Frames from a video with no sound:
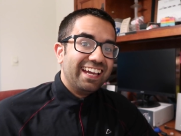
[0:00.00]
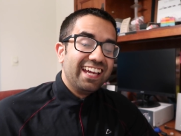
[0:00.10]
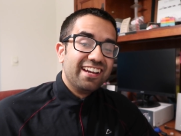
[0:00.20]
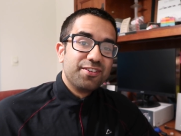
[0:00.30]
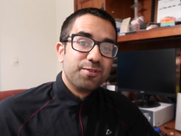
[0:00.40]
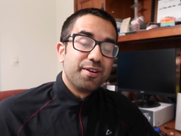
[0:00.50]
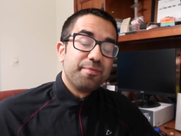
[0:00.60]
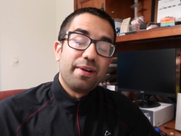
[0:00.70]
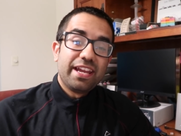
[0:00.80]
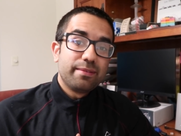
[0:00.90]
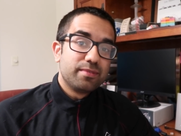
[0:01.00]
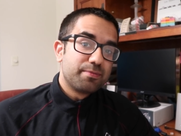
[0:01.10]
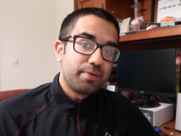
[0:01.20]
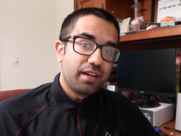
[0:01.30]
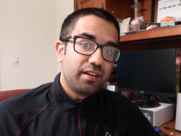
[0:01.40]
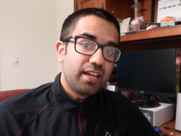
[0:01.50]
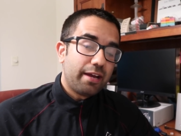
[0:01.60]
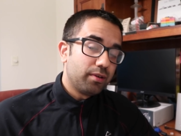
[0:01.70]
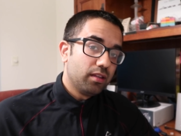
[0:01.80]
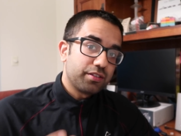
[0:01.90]
Hey everyone, my name is Perry,
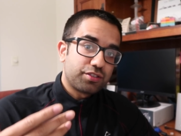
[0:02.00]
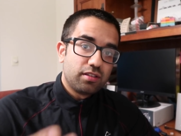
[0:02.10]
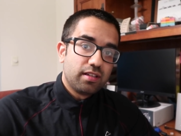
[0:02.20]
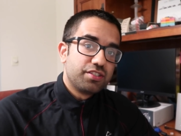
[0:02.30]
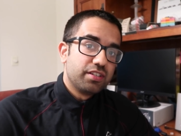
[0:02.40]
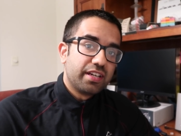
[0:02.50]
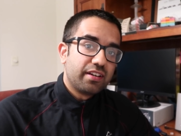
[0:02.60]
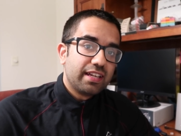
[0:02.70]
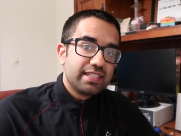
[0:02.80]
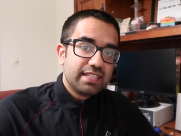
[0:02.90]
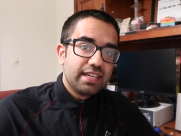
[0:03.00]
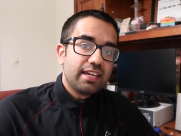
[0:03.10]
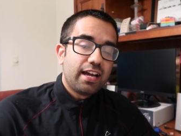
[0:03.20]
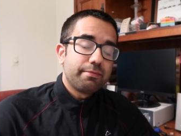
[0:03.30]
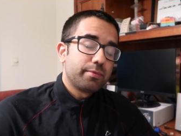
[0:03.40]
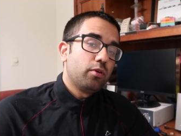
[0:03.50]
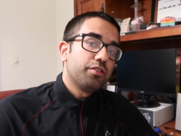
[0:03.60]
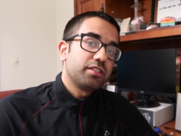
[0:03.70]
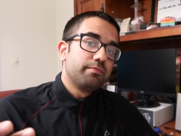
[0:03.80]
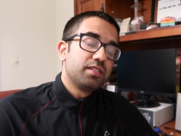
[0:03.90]
I'm an electrical engineer, and today I'm going to be
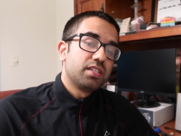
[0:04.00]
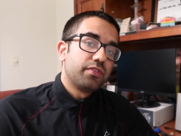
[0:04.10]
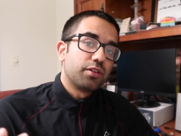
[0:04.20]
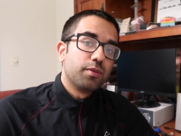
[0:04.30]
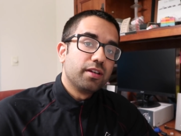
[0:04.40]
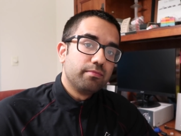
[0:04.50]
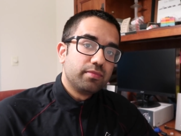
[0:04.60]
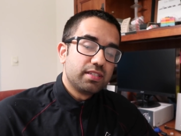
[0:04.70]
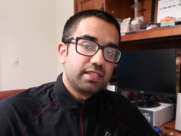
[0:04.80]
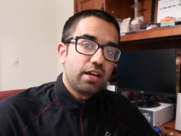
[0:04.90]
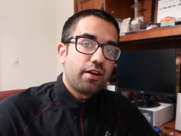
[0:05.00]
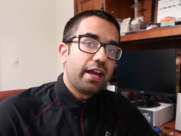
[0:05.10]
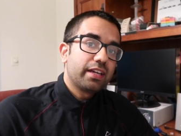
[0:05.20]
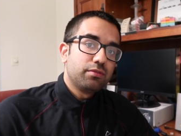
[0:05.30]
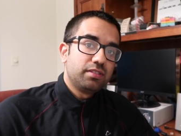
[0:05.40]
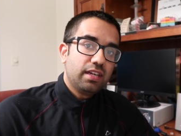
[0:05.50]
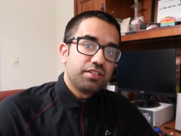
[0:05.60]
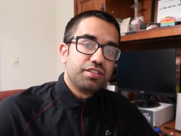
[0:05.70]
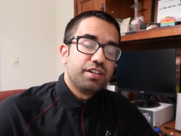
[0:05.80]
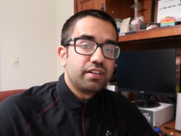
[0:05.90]
watching Pacific Rim to see how accurate the
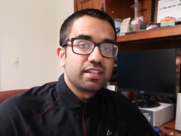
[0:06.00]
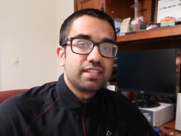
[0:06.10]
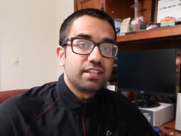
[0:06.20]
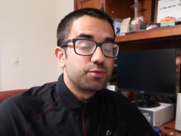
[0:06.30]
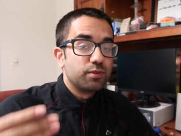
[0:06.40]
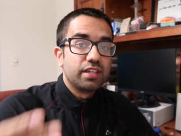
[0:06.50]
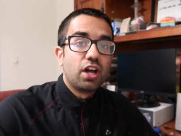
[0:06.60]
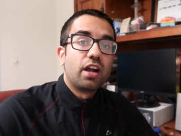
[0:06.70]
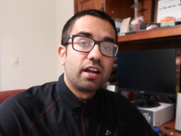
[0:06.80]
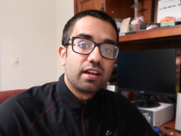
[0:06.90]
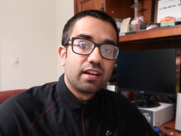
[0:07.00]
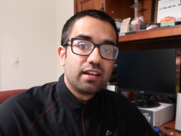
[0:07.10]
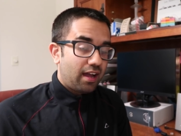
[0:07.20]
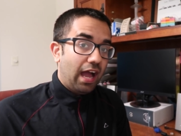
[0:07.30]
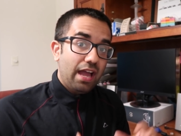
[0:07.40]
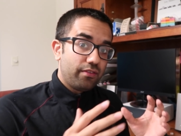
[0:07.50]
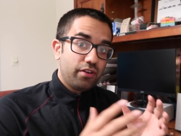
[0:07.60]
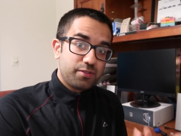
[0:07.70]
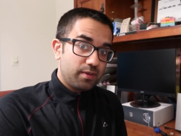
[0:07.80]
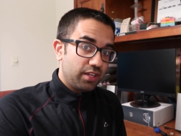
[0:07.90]
engineering scenes really are. I've
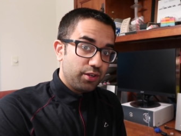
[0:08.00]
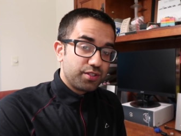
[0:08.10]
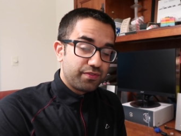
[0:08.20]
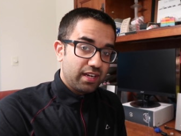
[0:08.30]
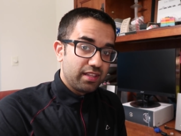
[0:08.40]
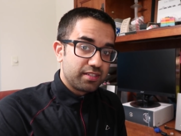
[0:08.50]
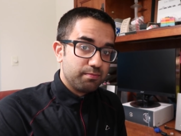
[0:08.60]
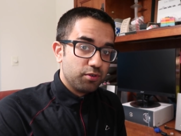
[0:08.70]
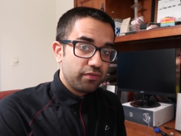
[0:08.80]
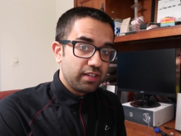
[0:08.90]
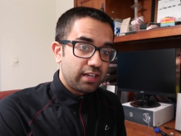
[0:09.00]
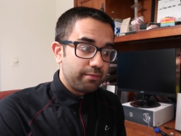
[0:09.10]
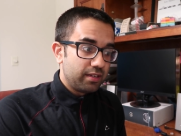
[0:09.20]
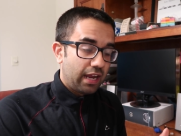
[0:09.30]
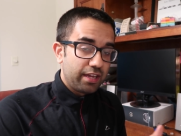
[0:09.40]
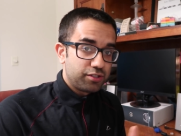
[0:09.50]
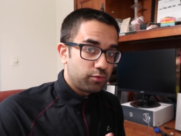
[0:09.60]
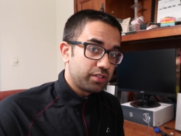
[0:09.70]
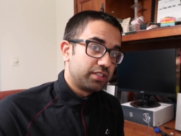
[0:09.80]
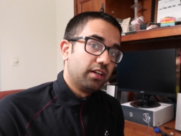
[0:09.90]
always been a huge fan of this movie. I mean, I used to
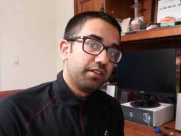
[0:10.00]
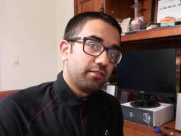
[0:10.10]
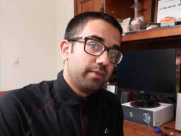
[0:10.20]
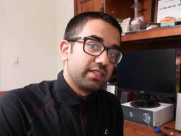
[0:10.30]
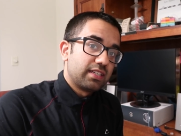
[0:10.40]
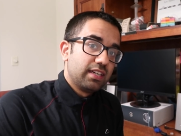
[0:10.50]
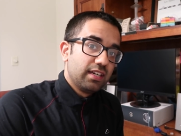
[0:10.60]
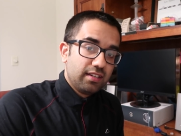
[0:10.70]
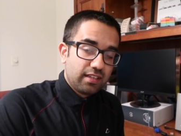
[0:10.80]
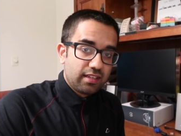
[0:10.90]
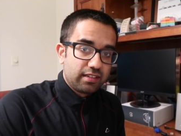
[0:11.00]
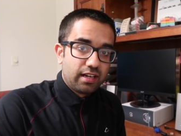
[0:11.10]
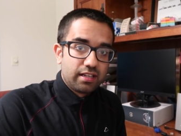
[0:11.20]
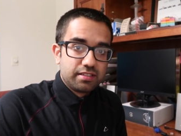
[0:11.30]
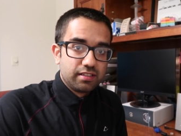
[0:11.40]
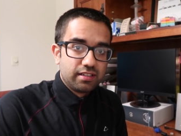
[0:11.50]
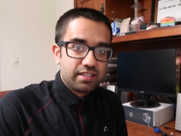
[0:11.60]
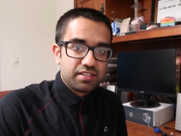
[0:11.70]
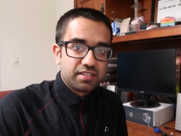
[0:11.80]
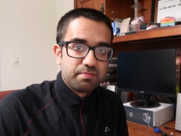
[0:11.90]
watch Gundam as a kid, and then Godzilla
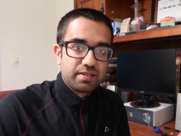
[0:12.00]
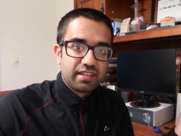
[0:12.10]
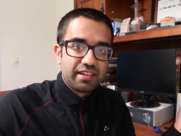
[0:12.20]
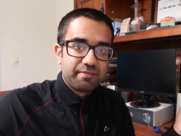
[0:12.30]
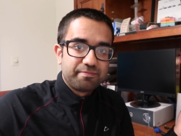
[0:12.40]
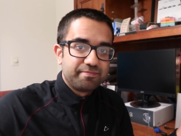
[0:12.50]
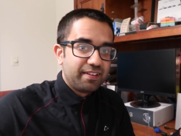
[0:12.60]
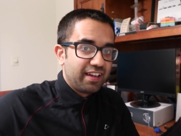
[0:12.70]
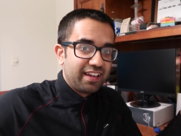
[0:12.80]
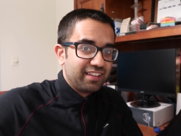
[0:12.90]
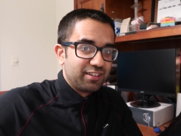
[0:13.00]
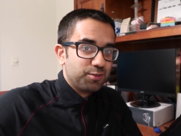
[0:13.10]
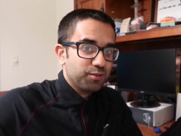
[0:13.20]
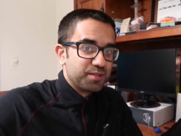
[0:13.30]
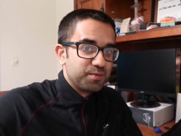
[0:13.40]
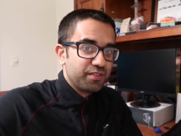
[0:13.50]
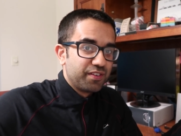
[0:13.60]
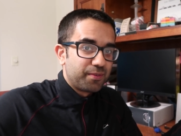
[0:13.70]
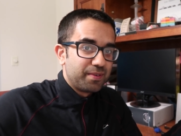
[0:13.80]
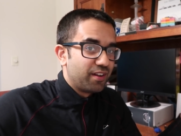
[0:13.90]
has just been like the coolest
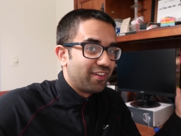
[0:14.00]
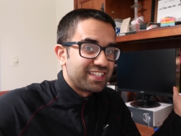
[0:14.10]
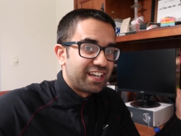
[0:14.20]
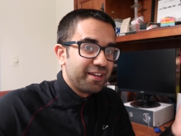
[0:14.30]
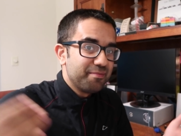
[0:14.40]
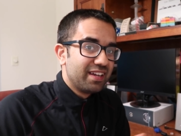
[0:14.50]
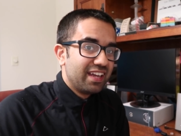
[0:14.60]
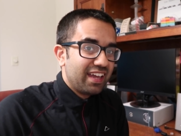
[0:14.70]
movie for me all the time.